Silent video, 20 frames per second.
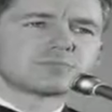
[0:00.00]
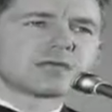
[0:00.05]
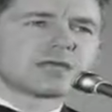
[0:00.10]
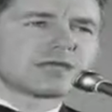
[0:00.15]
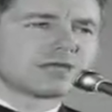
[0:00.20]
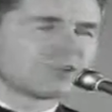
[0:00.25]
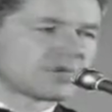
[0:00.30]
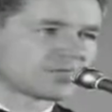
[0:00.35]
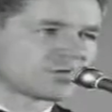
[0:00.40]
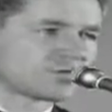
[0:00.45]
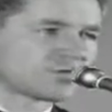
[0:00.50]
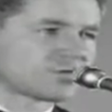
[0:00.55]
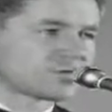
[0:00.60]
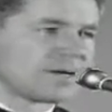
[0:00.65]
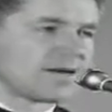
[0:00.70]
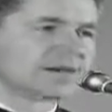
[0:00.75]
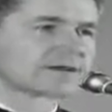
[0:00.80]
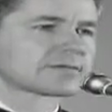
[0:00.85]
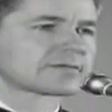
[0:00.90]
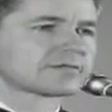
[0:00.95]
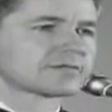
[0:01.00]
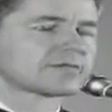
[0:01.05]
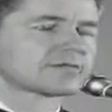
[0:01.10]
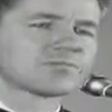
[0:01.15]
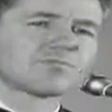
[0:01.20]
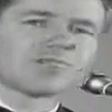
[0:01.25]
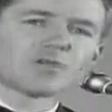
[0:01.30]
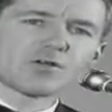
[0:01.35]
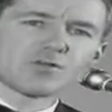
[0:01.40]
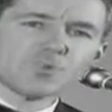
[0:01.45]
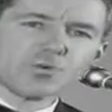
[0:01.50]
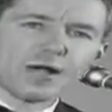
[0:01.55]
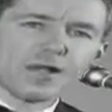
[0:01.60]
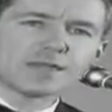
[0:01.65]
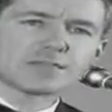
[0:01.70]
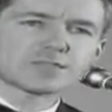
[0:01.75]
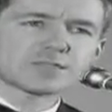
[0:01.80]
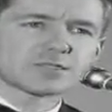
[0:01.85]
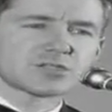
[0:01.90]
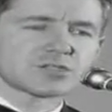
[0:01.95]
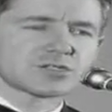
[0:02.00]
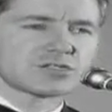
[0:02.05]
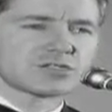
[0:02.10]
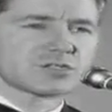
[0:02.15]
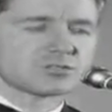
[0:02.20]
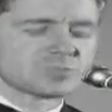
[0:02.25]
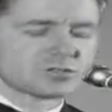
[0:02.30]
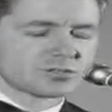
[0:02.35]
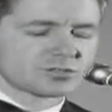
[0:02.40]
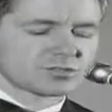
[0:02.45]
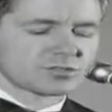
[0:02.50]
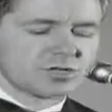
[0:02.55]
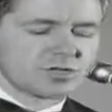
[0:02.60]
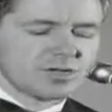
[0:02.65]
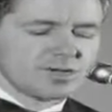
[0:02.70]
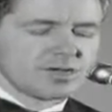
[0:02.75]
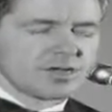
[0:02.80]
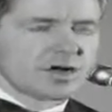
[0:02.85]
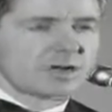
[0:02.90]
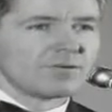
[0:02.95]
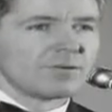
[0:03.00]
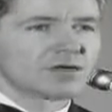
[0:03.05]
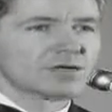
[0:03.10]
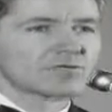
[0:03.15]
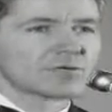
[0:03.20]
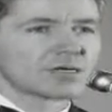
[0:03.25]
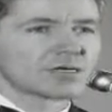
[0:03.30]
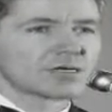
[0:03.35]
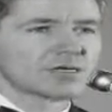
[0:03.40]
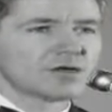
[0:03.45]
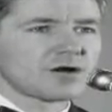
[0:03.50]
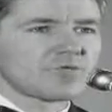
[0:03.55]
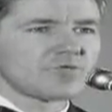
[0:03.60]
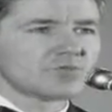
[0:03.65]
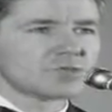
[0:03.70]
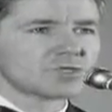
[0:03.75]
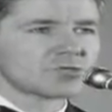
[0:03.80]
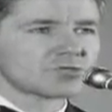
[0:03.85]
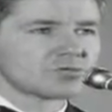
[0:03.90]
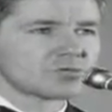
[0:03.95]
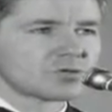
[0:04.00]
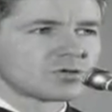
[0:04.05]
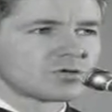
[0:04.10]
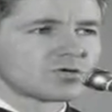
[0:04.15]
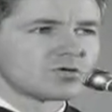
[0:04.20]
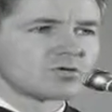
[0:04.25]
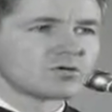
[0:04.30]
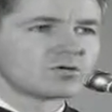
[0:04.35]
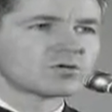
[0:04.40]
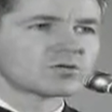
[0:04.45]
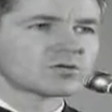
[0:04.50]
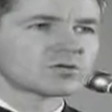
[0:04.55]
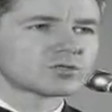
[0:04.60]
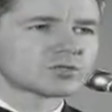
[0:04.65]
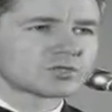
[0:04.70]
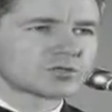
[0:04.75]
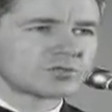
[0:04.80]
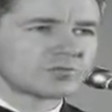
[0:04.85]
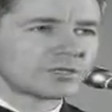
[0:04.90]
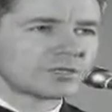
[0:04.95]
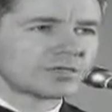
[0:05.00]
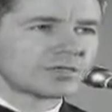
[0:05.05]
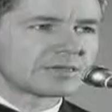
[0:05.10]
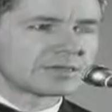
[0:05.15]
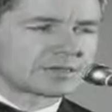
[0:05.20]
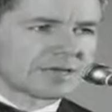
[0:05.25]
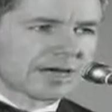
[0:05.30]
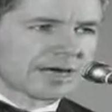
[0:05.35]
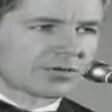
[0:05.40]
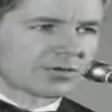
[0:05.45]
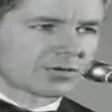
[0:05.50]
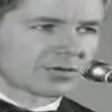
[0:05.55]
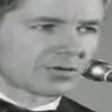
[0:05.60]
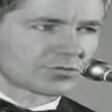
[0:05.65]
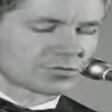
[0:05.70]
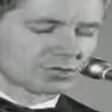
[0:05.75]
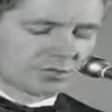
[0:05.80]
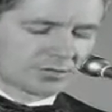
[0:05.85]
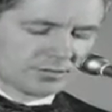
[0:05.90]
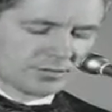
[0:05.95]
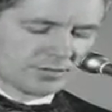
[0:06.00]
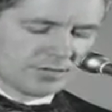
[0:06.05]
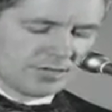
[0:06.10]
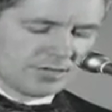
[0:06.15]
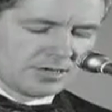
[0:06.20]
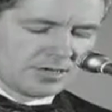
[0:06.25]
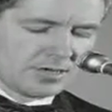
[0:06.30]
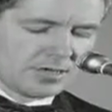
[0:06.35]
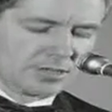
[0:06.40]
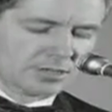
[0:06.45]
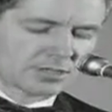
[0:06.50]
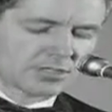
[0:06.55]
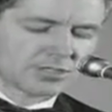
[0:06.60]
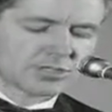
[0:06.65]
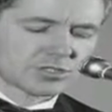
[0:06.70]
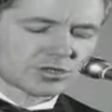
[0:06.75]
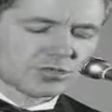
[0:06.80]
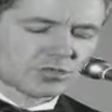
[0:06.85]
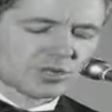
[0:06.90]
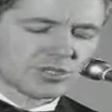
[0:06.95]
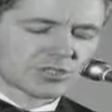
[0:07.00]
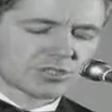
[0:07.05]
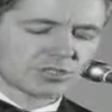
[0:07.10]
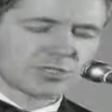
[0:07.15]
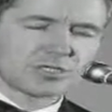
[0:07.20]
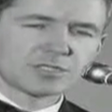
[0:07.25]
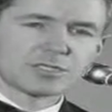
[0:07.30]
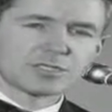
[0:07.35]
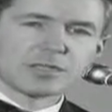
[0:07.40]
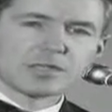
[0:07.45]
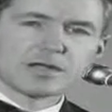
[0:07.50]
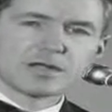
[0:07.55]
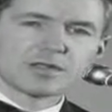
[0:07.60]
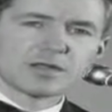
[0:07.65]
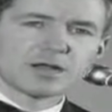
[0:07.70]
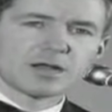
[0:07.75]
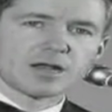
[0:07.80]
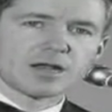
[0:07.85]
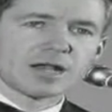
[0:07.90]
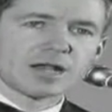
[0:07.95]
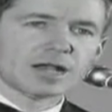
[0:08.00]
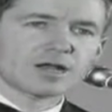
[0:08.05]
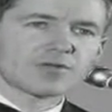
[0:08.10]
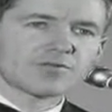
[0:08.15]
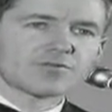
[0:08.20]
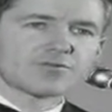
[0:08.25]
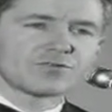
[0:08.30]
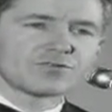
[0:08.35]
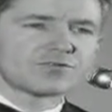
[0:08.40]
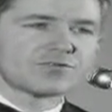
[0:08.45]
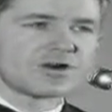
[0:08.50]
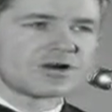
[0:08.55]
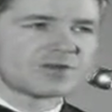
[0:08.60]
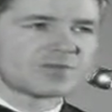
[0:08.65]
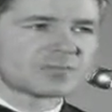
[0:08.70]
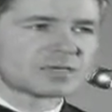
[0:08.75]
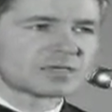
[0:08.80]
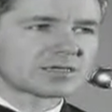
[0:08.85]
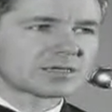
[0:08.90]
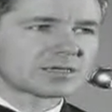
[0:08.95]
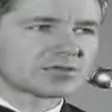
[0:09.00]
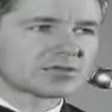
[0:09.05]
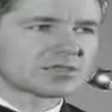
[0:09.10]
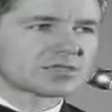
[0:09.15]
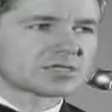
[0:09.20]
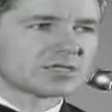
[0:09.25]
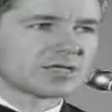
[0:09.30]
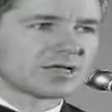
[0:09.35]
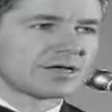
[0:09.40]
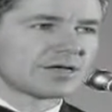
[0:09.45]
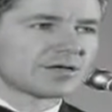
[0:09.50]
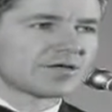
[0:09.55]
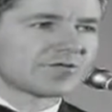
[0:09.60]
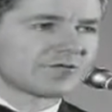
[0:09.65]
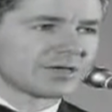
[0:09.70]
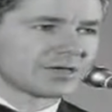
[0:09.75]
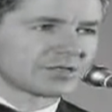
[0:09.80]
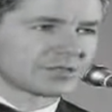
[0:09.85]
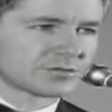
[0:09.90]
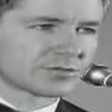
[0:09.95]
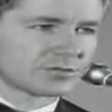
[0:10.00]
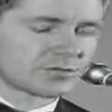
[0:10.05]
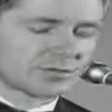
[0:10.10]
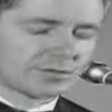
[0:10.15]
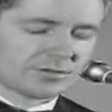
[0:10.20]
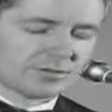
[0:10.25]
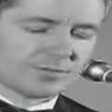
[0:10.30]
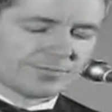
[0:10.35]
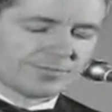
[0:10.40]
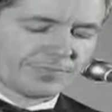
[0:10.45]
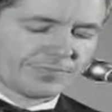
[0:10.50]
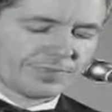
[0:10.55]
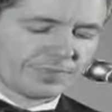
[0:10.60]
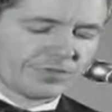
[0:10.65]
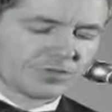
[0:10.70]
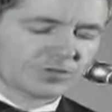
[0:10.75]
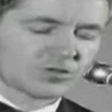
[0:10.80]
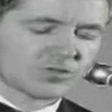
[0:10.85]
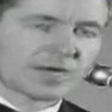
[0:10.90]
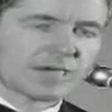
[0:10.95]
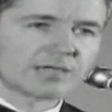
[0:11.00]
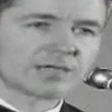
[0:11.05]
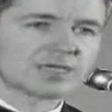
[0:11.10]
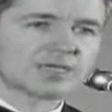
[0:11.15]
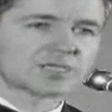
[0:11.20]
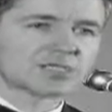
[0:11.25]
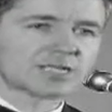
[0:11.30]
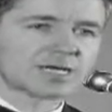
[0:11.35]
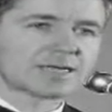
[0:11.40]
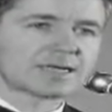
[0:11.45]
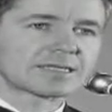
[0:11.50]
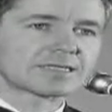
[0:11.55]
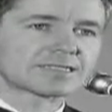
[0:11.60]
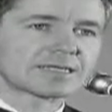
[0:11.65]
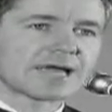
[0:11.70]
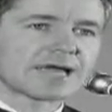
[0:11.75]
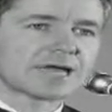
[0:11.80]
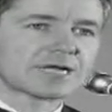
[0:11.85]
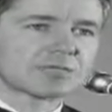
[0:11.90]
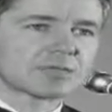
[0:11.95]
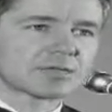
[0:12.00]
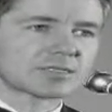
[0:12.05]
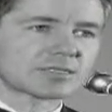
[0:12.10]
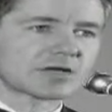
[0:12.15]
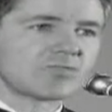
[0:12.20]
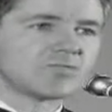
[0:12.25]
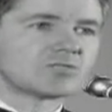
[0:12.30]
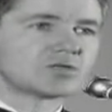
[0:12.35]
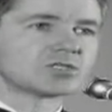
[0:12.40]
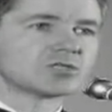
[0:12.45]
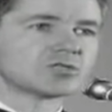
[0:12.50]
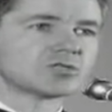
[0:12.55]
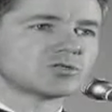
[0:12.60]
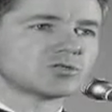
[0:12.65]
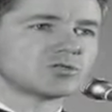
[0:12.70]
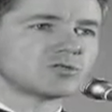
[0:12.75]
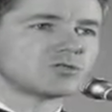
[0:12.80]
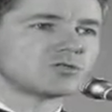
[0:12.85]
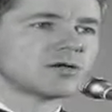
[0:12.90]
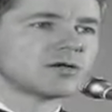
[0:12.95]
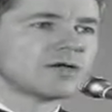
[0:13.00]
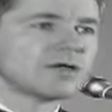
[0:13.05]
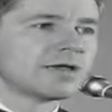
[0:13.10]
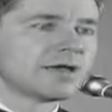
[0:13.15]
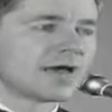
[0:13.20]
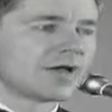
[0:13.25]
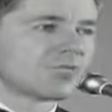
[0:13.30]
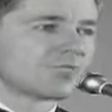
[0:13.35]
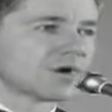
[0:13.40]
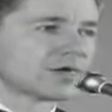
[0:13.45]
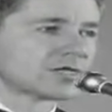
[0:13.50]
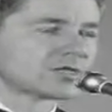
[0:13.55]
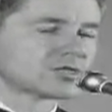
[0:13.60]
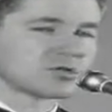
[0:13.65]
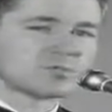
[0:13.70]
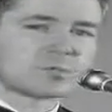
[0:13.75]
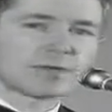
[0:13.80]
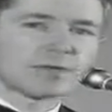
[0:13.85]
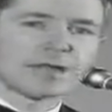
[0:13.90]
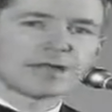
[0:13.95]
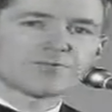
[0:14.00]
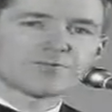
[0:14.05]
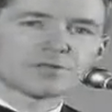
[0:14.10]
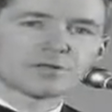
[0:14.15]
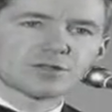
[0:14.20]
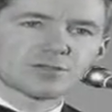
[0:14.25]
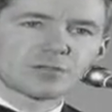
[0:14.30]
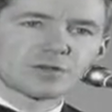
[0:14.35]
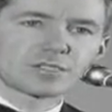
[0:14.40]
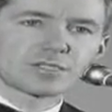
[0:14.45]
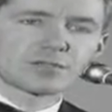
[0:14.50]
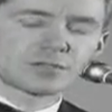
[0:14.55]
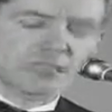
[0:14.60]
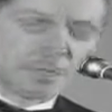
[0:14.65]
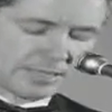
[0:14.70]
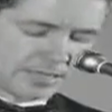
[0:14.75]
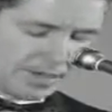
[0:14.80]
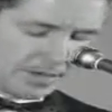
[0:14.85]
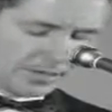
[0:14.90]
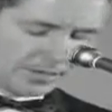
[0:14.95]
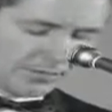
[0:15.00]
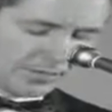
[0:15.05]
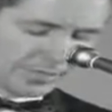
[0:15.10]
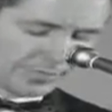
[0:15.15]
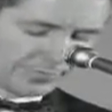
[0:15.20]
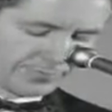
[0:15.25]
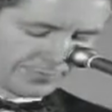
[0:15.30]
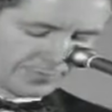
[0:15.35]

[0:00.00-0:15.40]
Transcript: in retrospect, some very wise decisions about what government's role should be in agriculture. This is a question, incidentally, that a lot of developing countries today are faced with, trying to decide exactly what government should do and what should be left to the rest of the economy.